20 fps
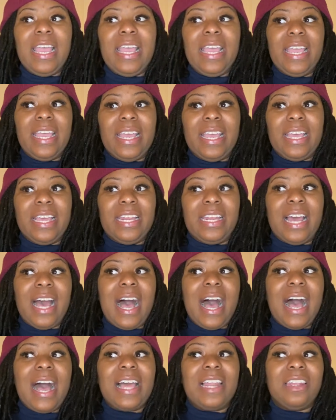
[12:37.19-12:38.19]
And
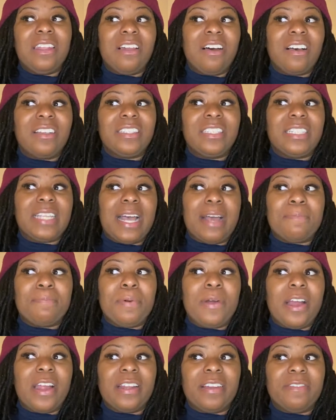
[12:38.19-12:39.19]
I lost that
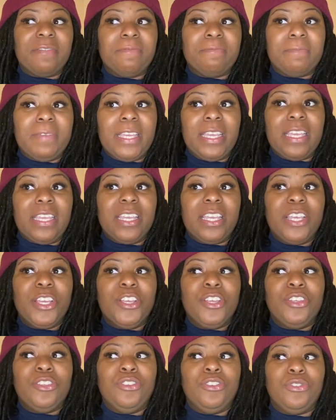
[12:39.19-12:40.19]
part of me
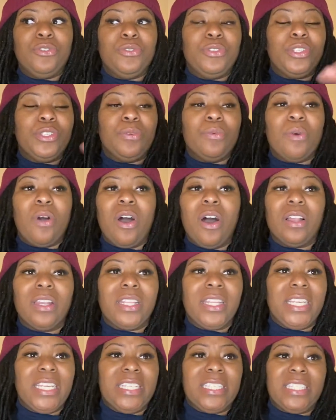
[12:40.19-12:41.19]
due to all
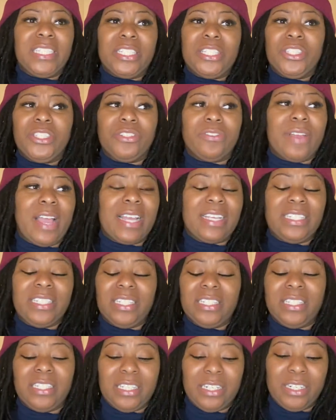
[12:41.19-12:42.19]
of these
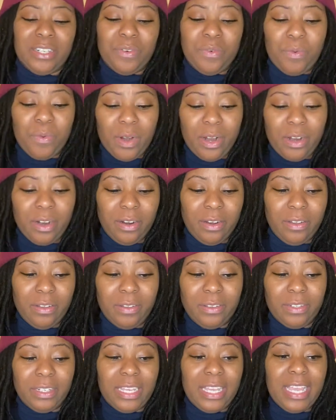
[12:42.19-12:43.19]
distractions in the
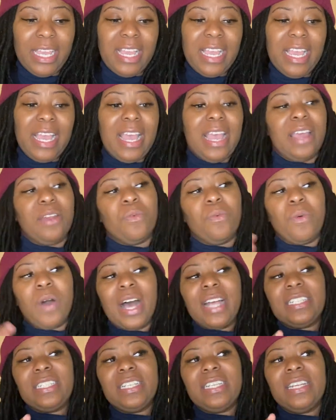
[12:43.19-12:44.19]
world. And
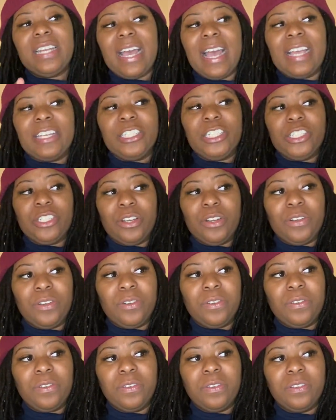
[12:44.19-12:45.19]
watching that
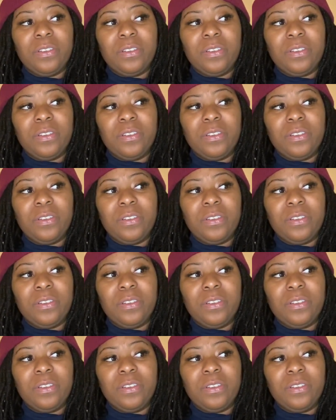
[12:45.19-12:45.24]
show